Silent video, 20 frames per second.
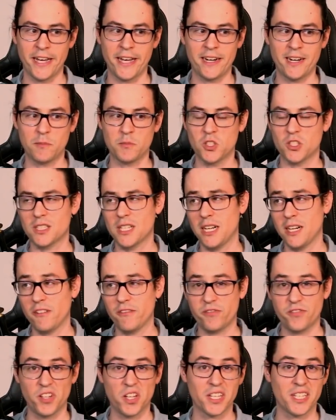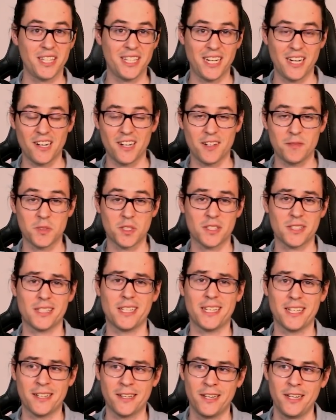And I'm just getting flung in the air and I'm just
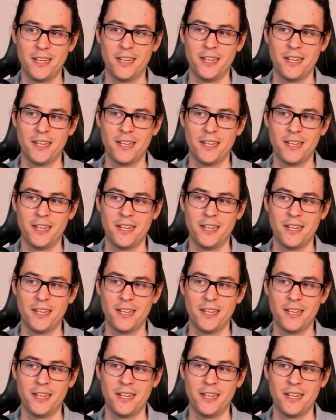like,